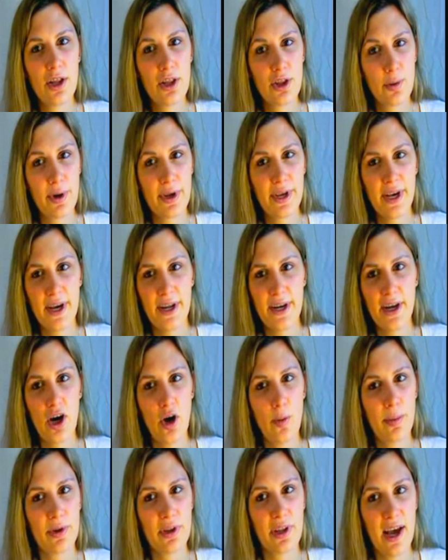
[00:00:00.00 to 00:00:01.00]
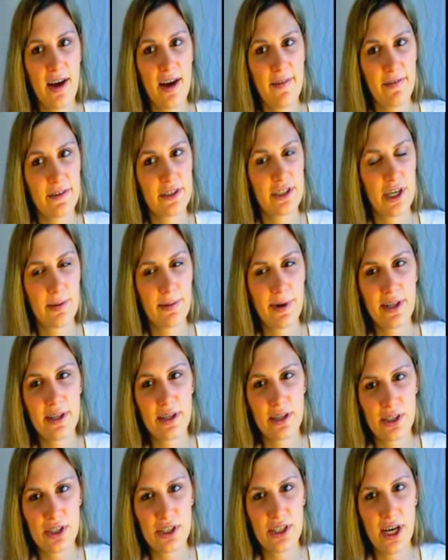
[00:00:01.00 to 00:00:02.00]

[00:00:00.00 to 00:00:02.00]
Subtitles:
though I can't help but laugh as I write this